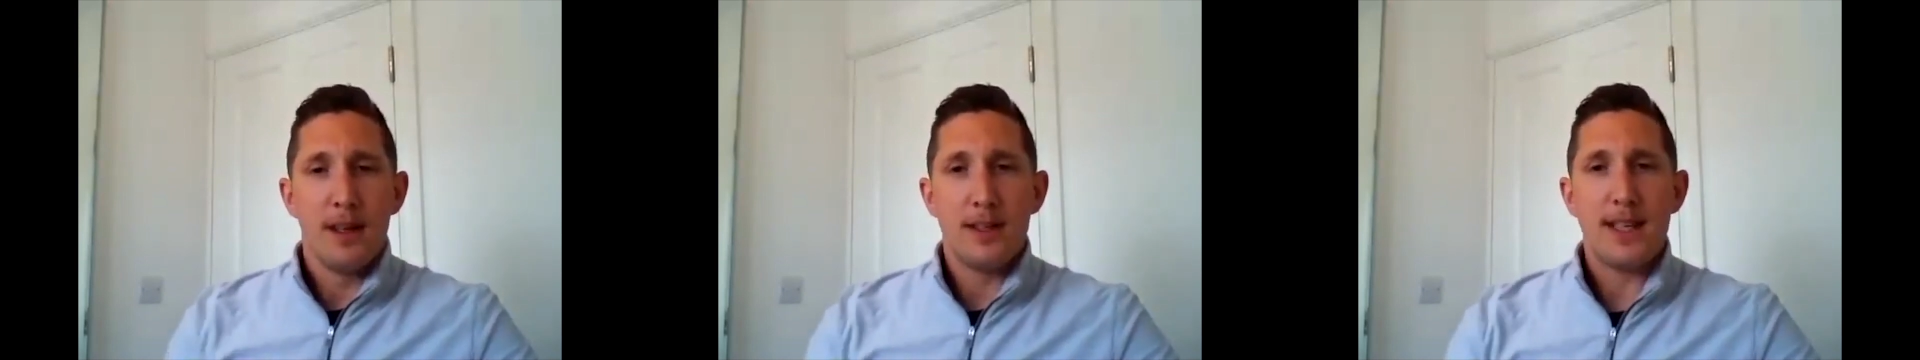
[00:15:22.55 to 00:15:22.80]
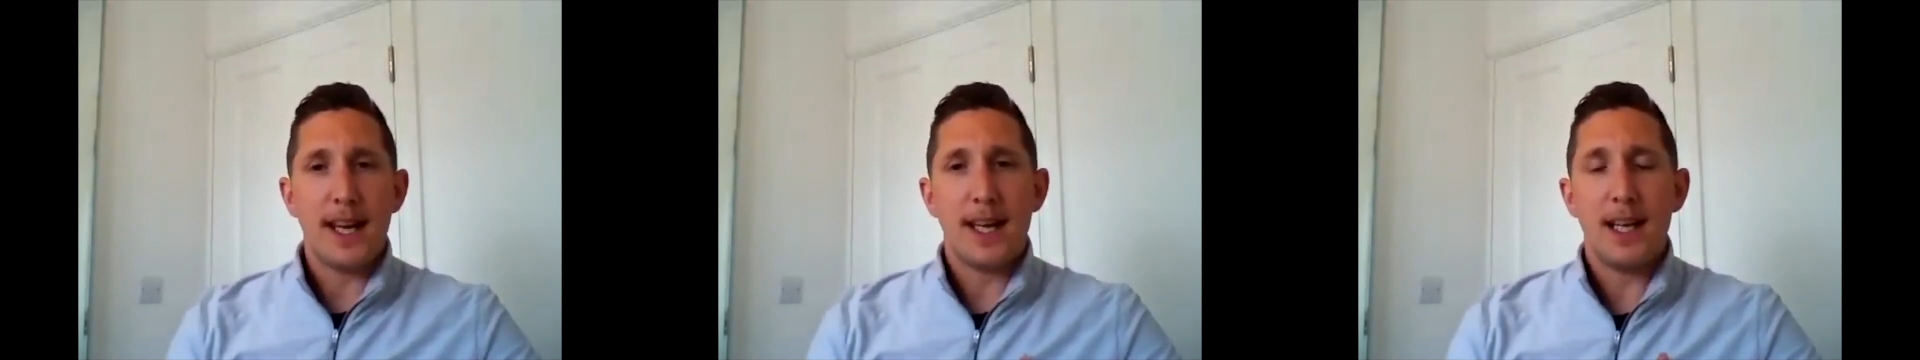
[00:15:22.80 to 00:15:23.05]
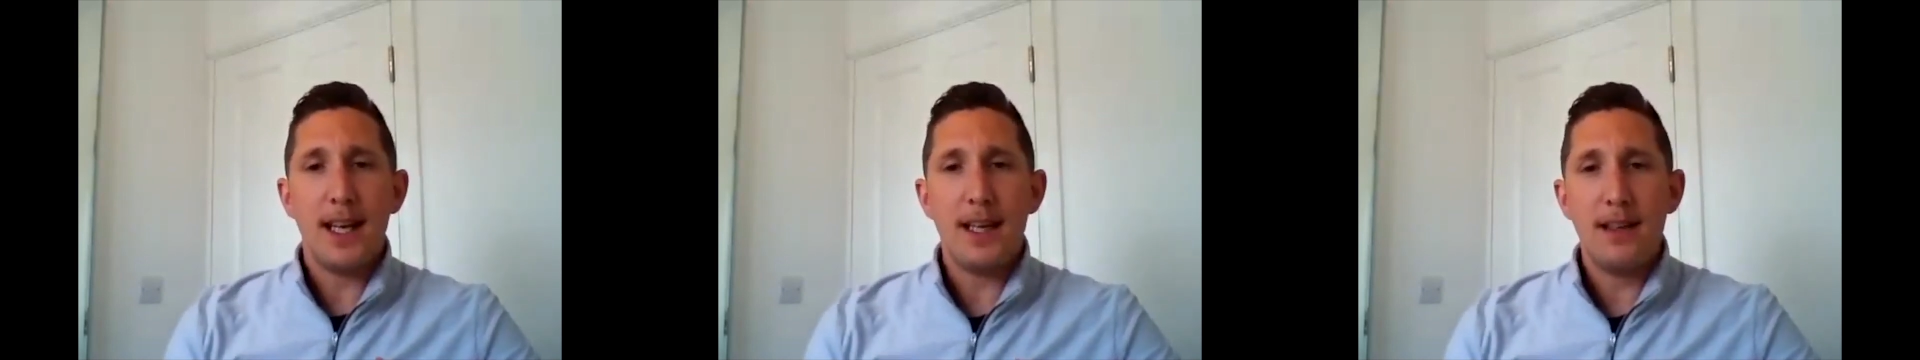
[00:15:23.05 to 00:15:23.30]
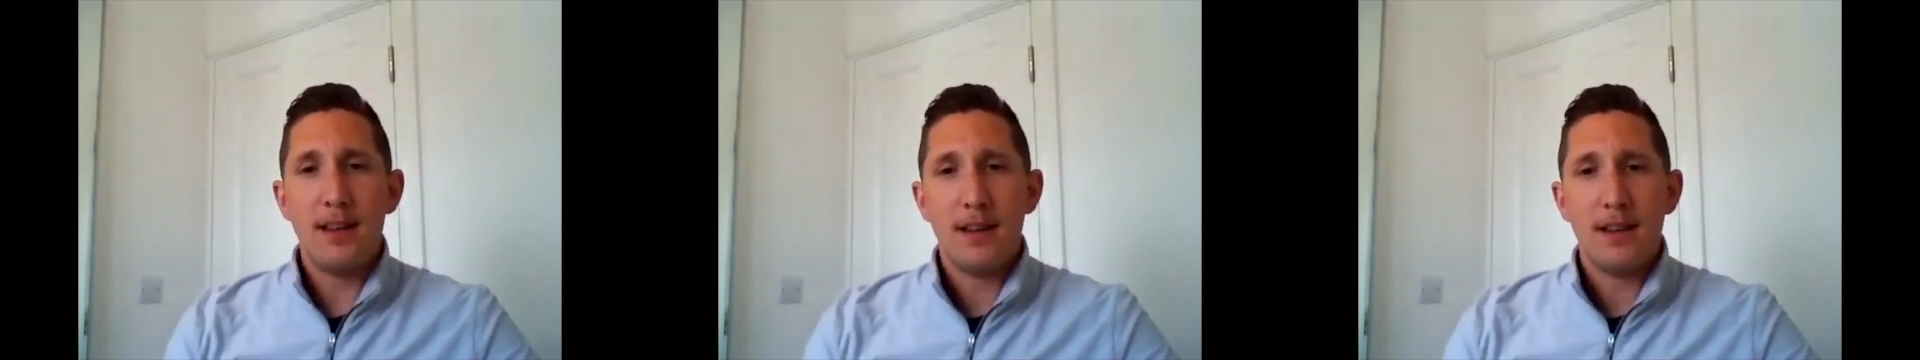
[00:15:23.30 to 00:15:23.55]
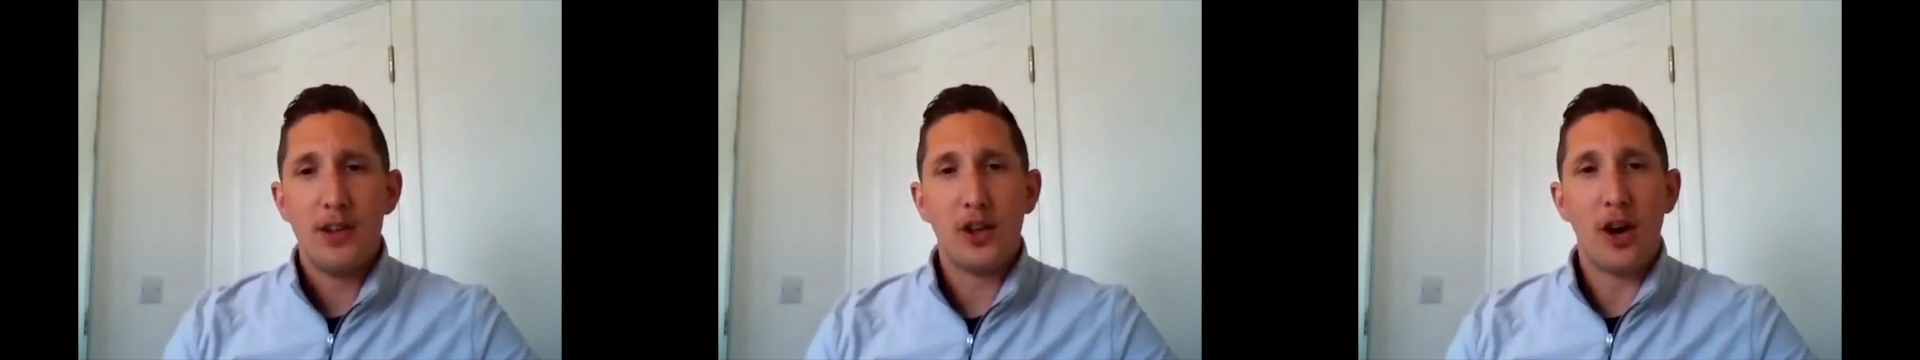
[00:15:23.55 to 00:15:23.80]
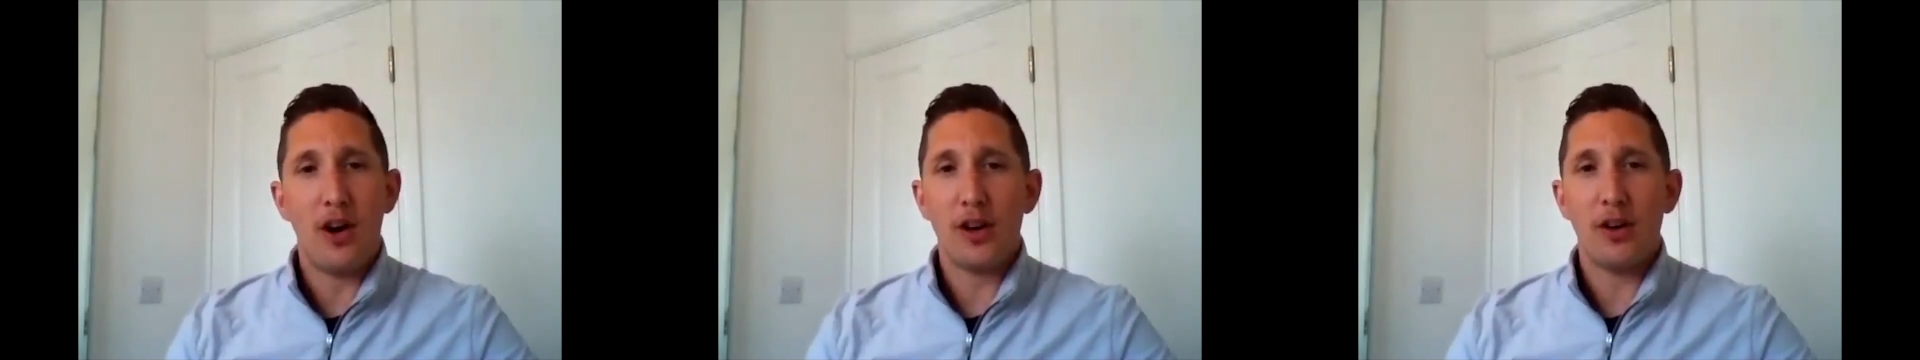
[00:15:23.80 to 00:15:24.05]
Secondly, you
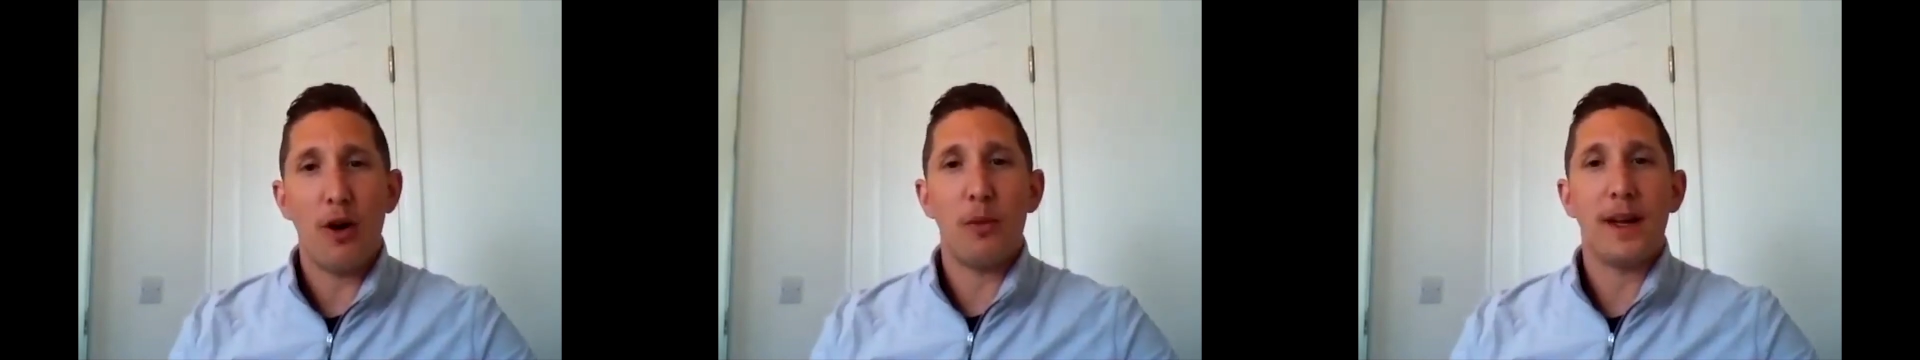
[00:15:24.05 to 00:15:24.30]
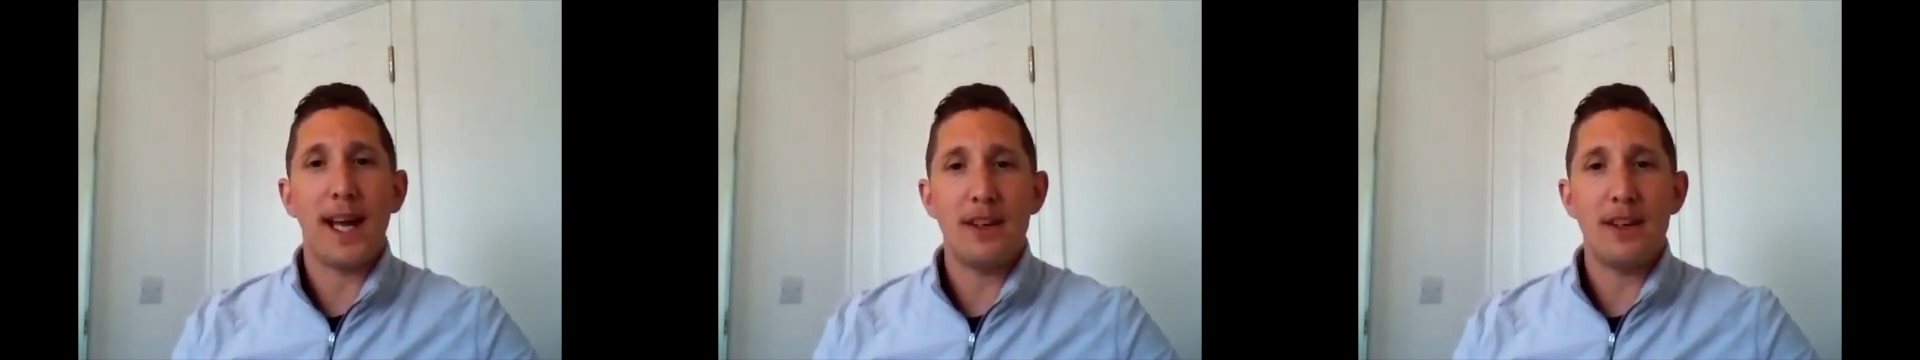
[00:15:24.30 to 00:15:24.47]
can't go wrong with